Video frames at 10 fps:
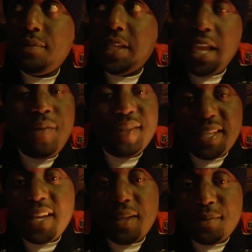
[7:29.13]
He even
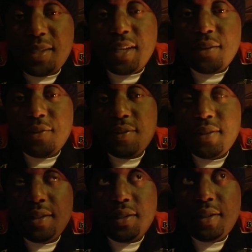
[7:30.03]
said it himself.
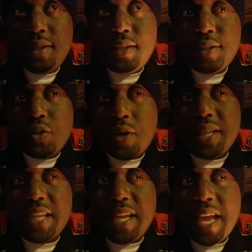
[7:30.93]
So I
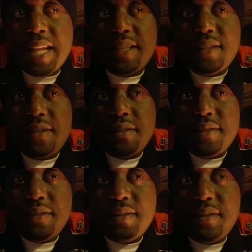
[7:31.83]
think after
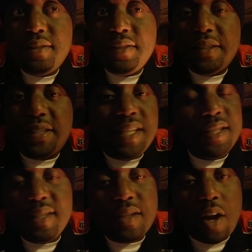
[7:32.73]
the
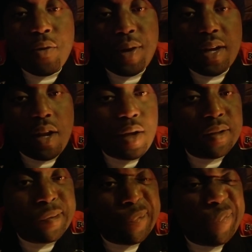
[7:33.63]
season is already
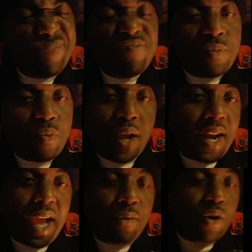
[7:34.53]
lost, why
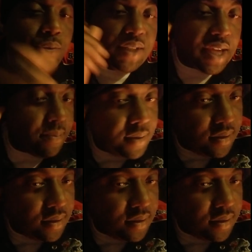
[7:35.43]
not run with Jameis?